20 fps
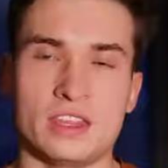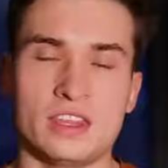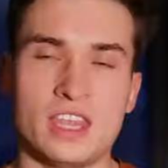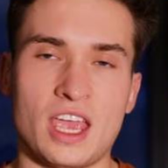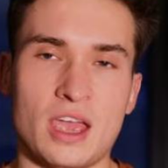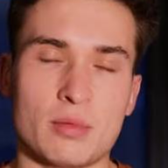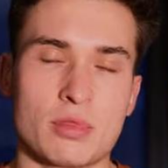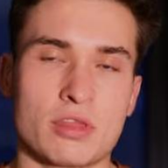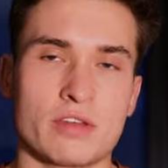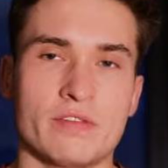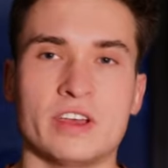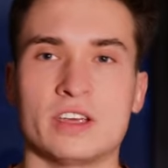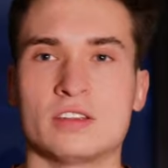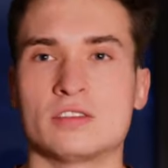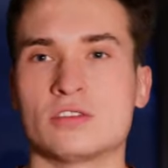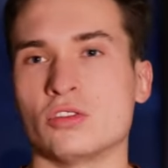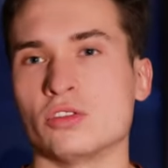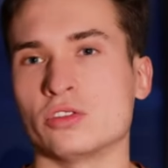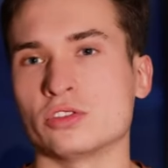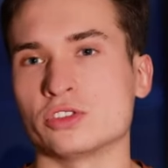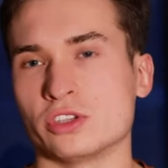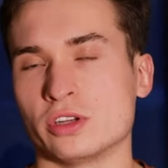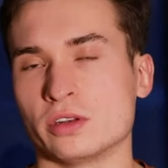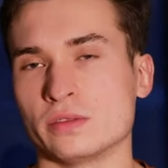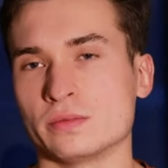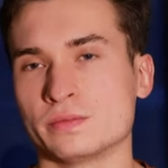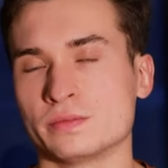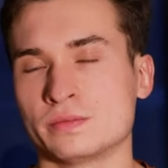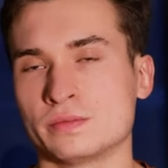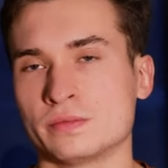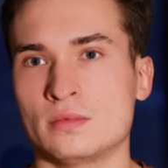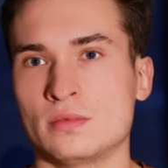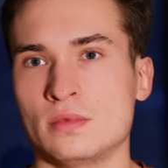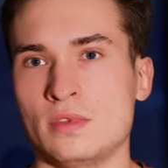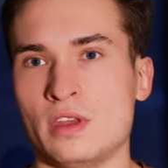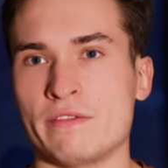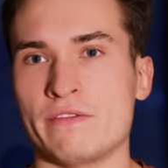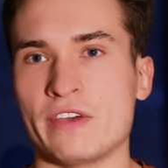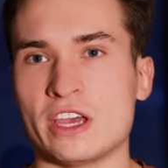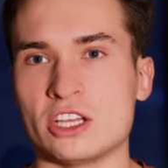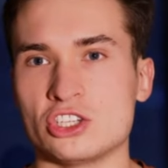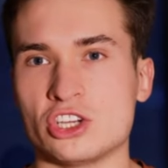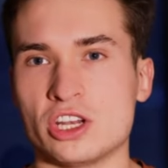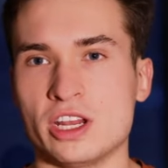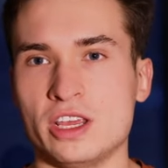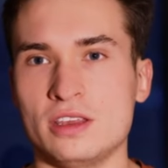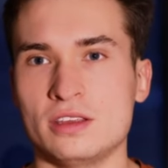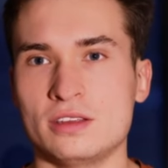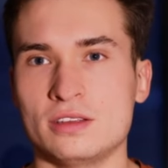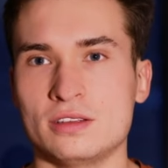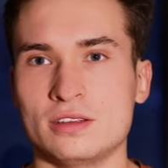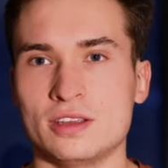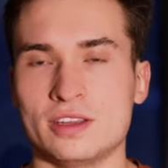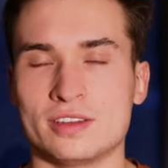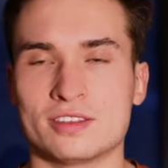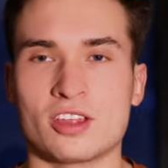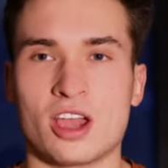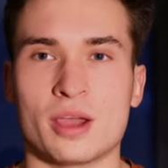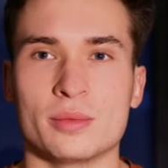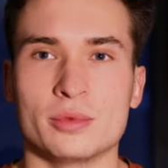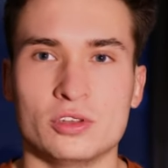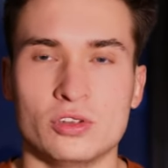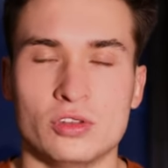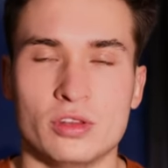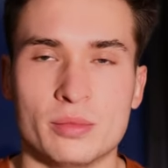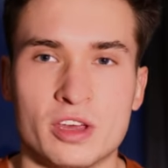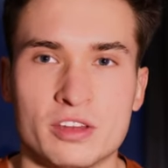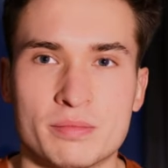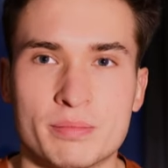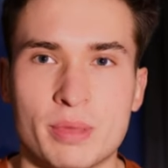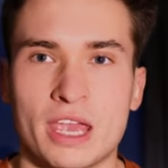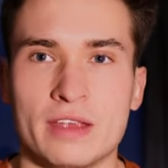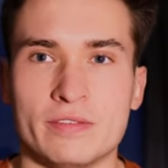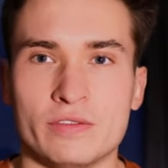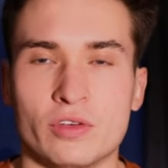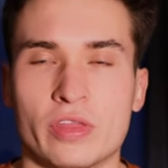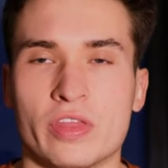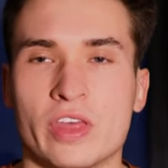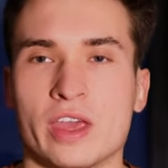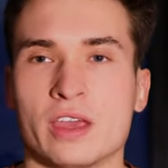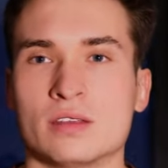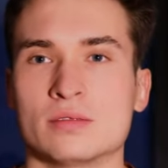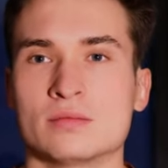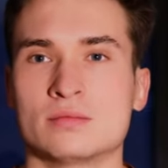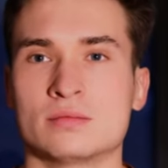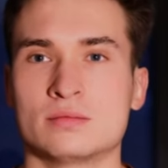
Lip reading: the depths of exhaustion, eventually it's time to do the most painful thing.